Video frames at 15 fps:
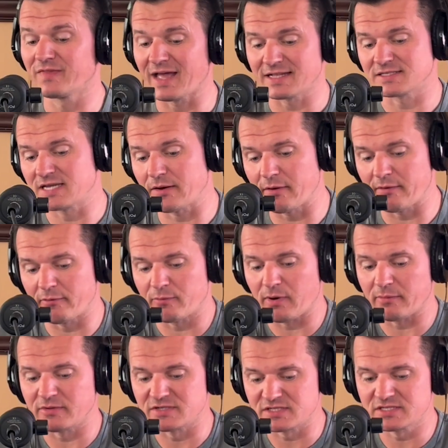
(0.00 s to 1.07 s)
that's how I would
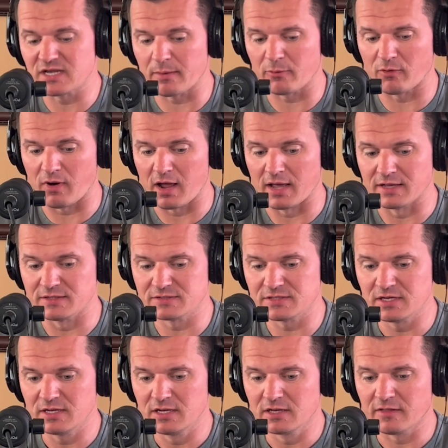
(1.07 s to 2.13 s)
probably summarize,
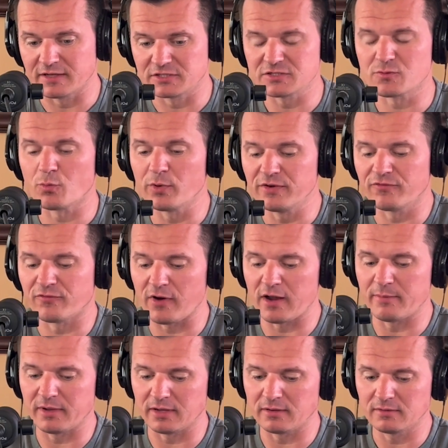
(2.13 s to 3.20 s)
like just
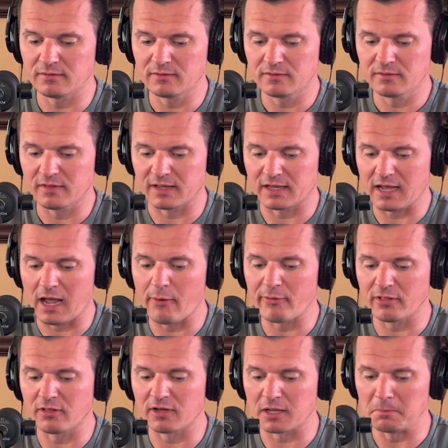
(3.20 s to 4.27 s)
reframing, like how I
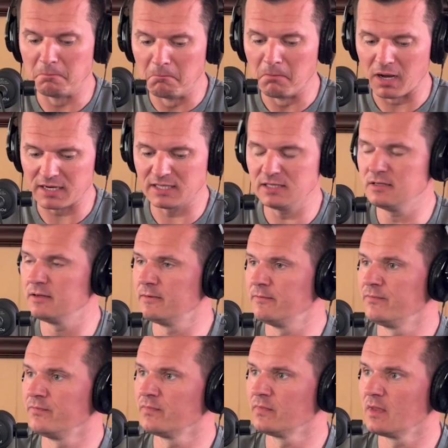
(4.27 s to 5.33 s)
look at money.
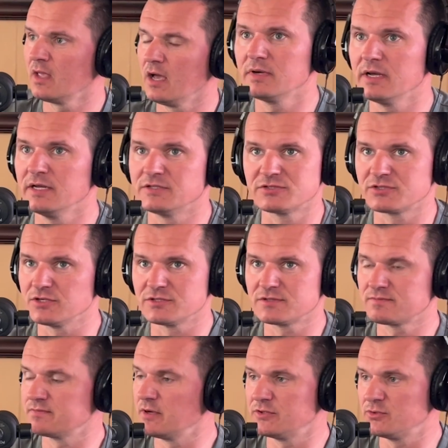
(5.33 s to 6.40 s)
It's just
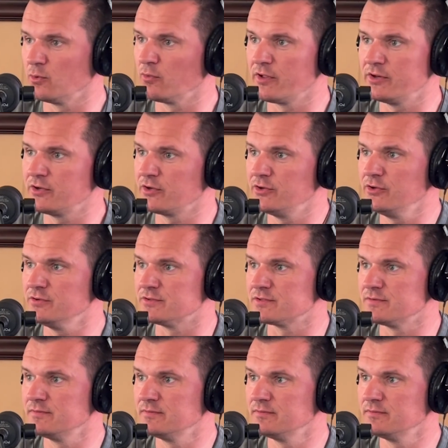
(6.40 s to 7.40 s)
a tool that you can use.